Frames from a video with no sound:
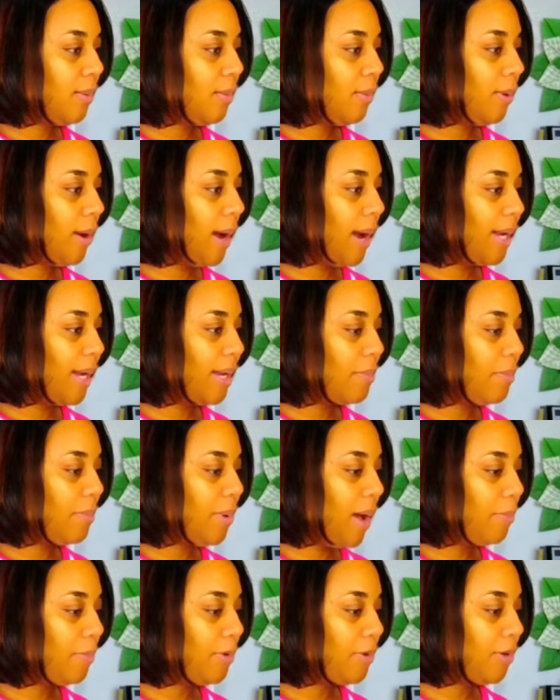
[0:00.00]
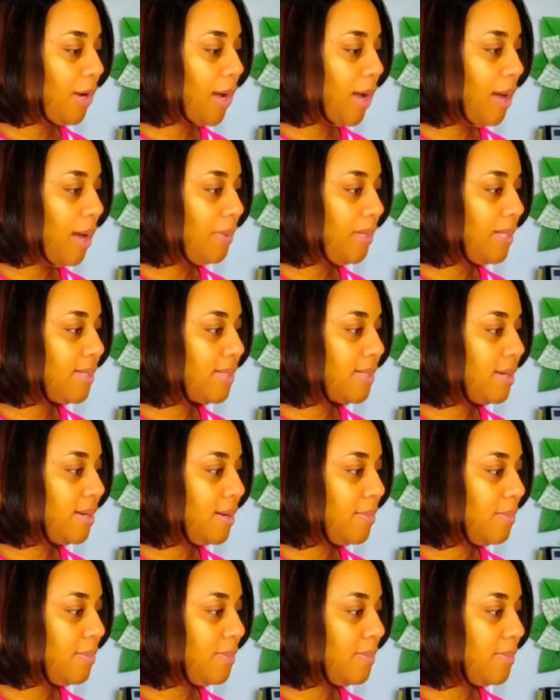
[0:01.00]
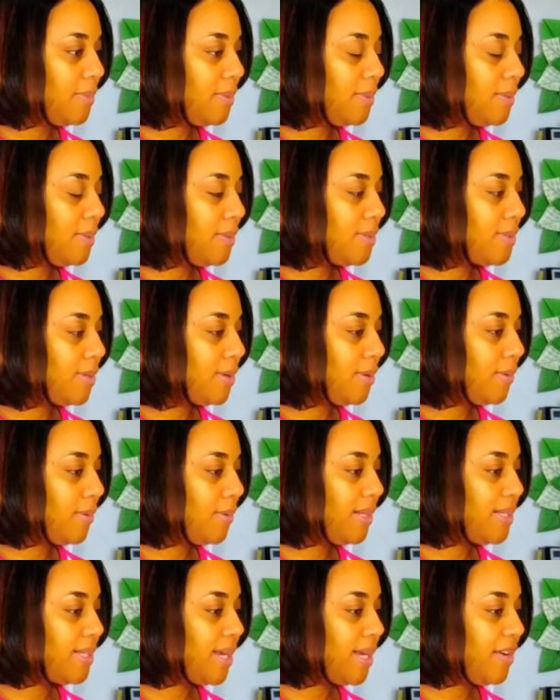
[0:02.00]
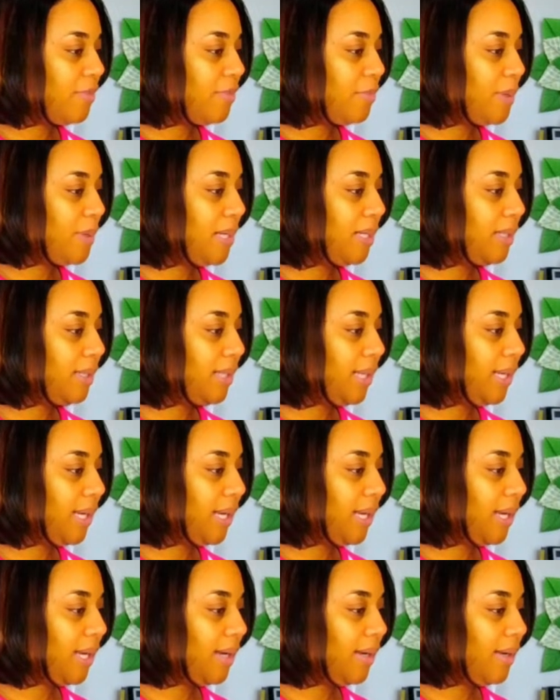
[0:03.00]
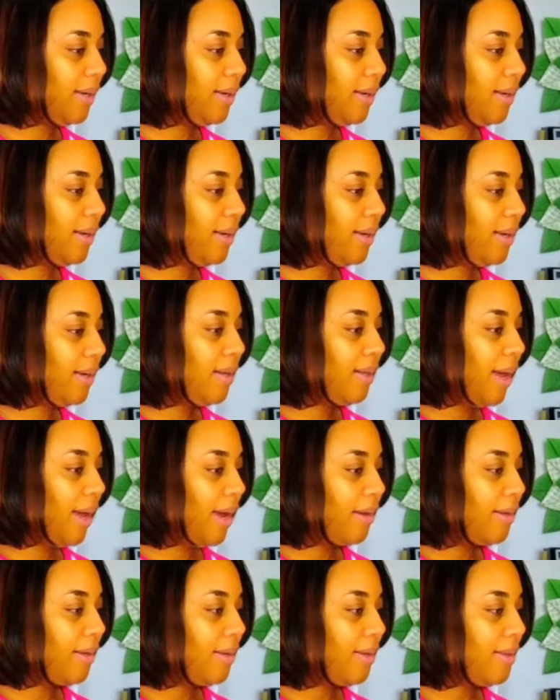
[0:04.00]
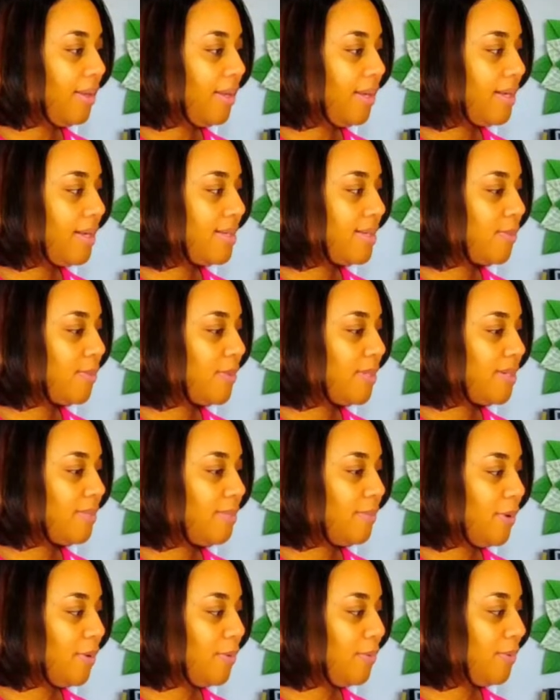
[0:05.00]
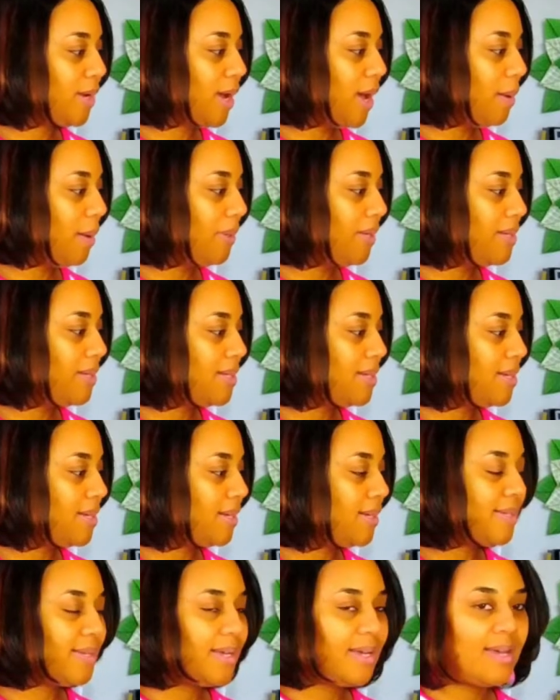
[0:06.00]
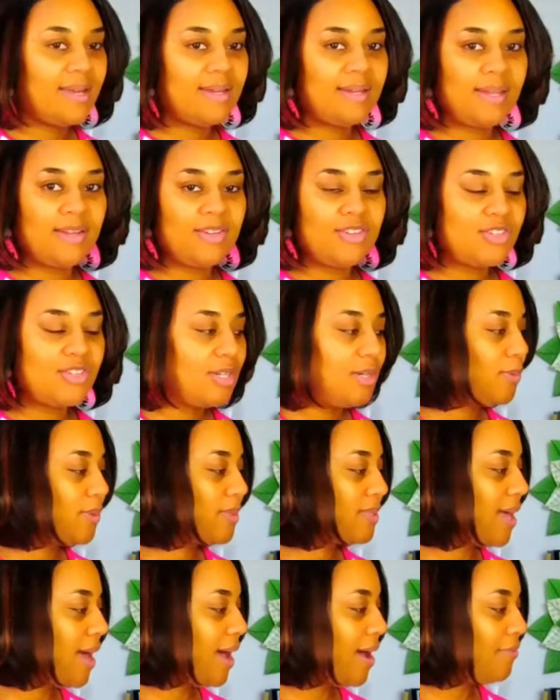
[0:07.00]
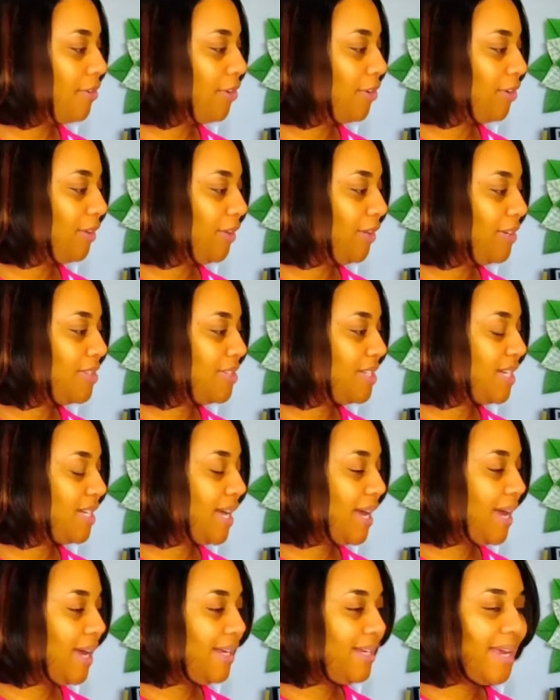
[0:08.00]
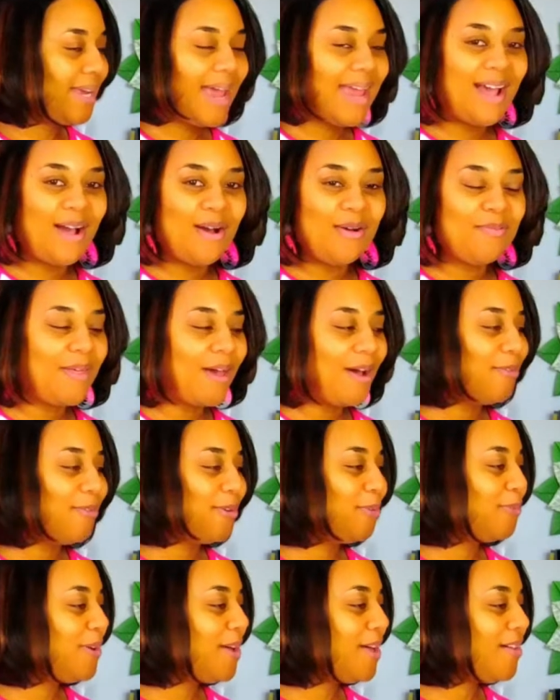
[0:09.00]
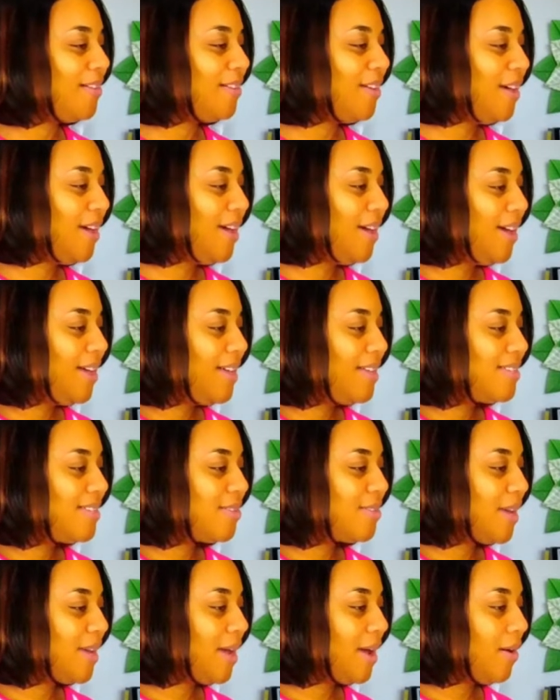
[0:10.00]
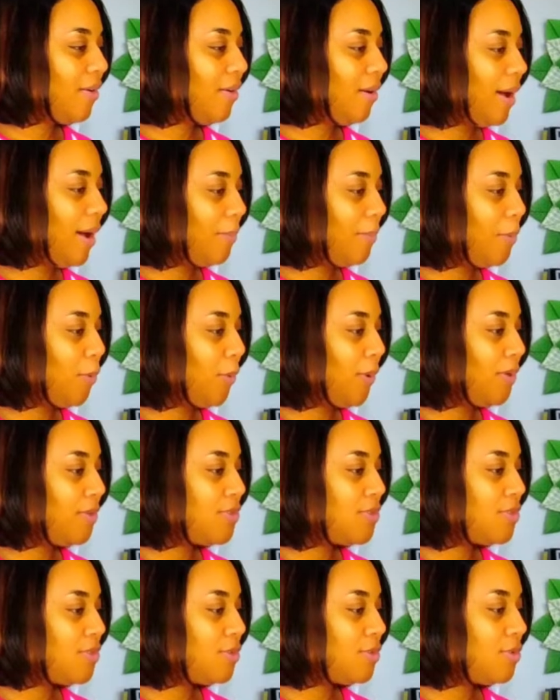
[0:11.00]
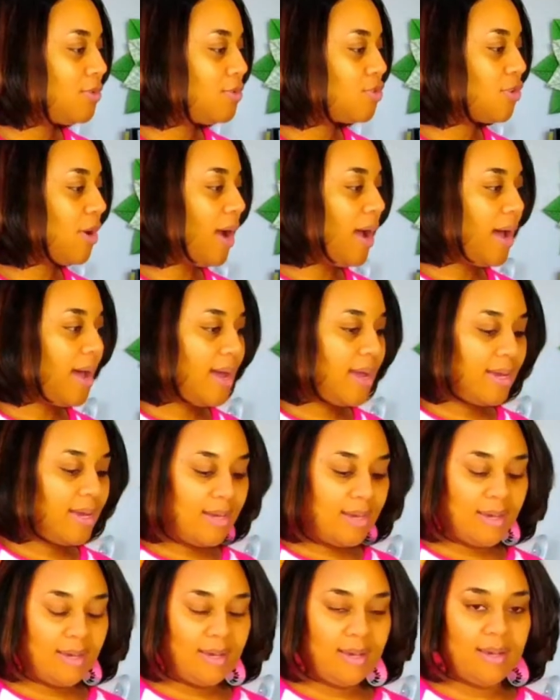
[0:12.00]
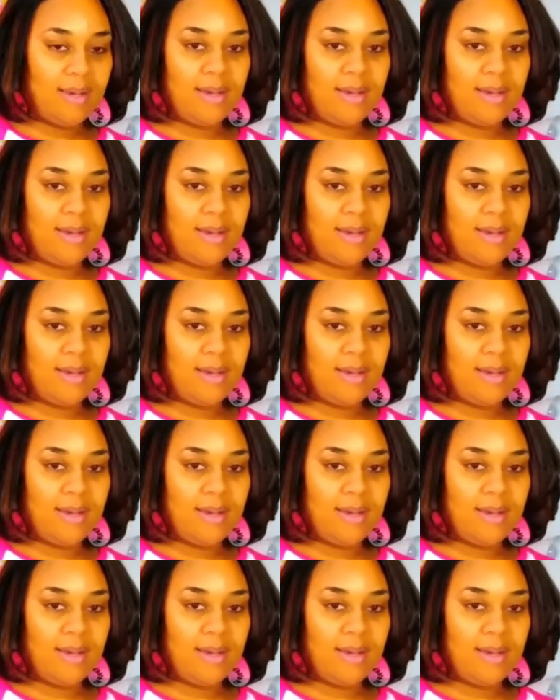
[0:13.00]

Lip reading: where I can pop your comments up. So instead of me clicking like this when Simone commented and said that she was live earlier today. Yay, I hope that went well. So now I'm going to try